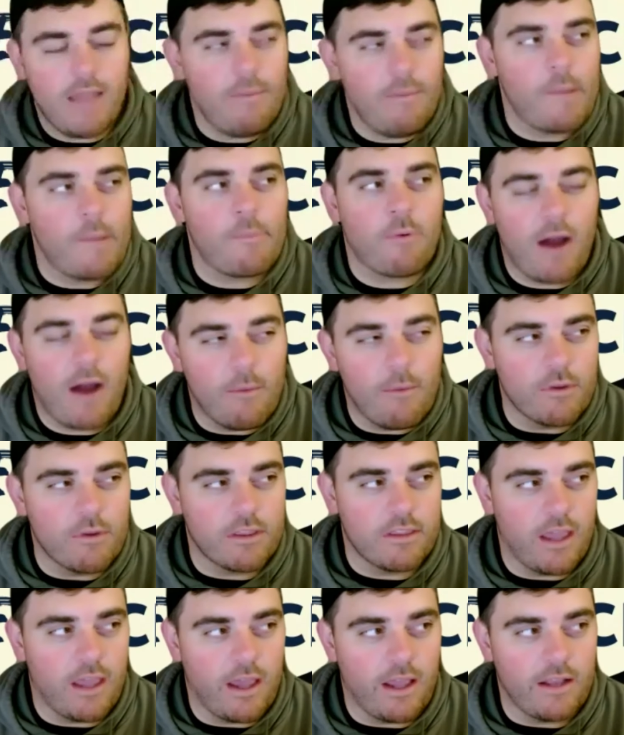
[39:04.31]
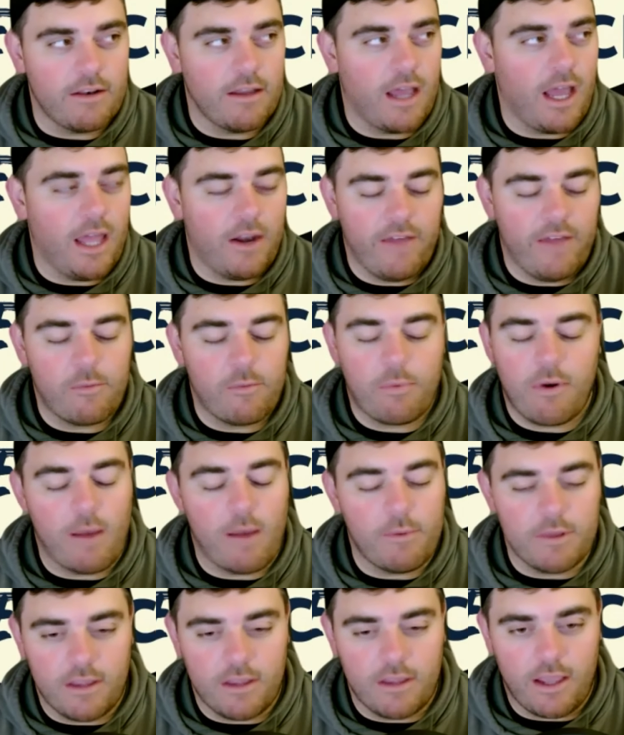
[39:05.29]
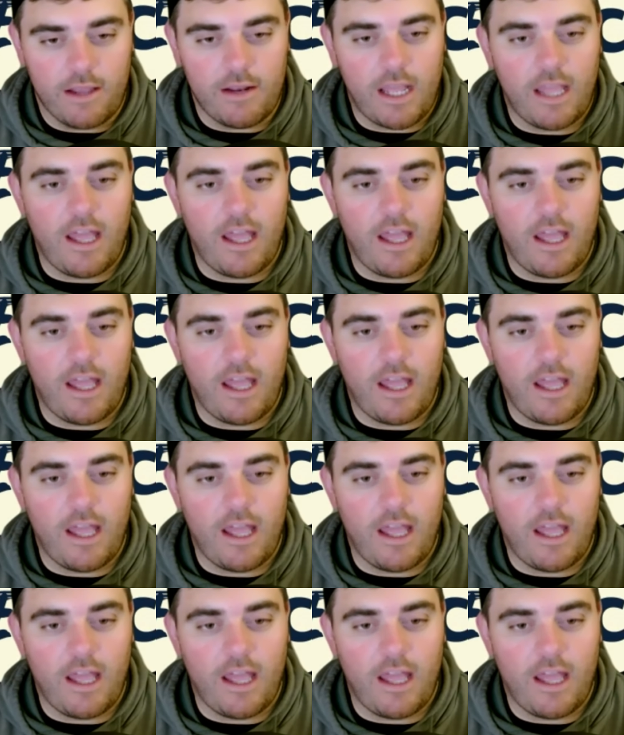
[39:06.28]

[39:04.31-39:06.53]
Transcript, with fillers: not my problem with nine. I don't have a problem with nine.